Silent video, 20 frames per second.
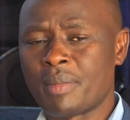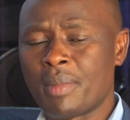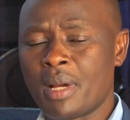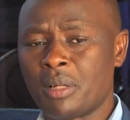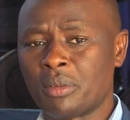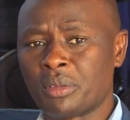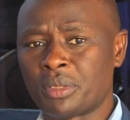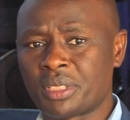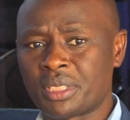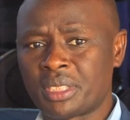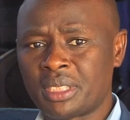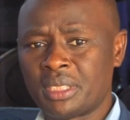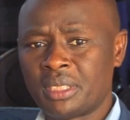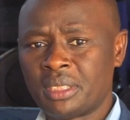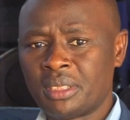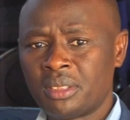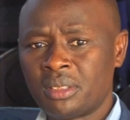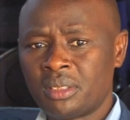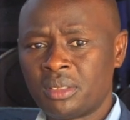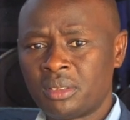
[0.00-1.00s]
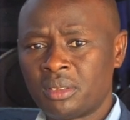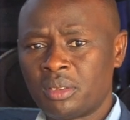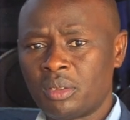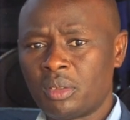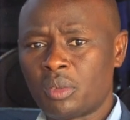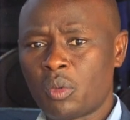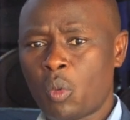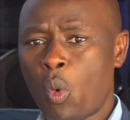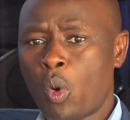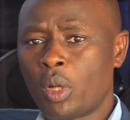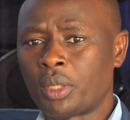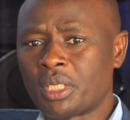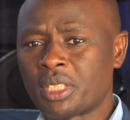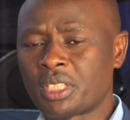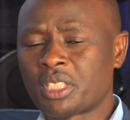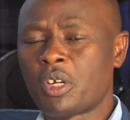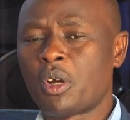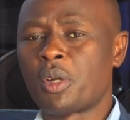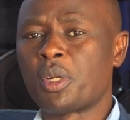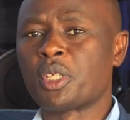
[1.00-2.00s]
about what
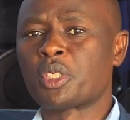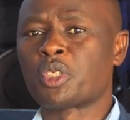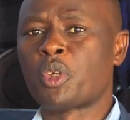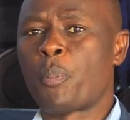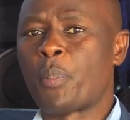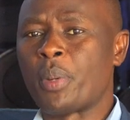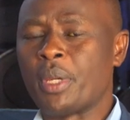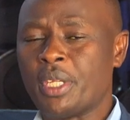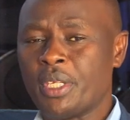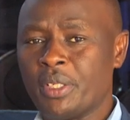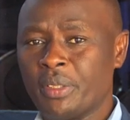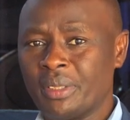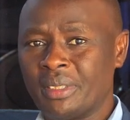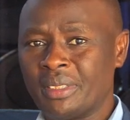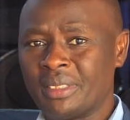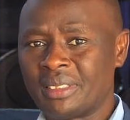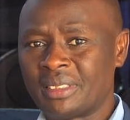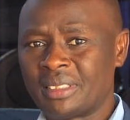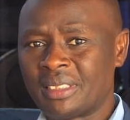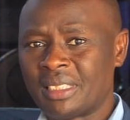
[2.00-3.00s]
is God's opinion?